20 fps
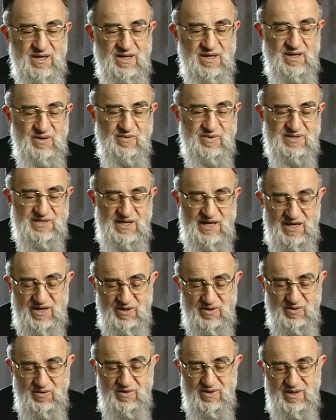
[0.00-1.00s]
He was like
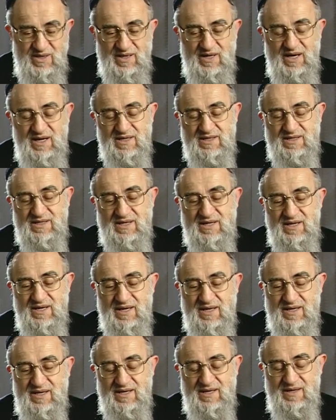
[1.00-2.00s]
an organizer
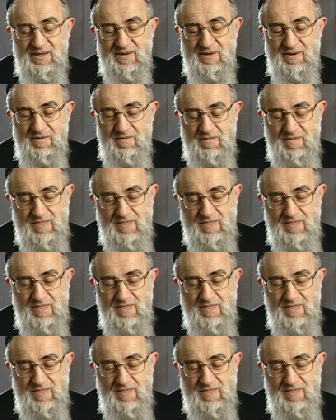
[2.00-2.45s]
and uh,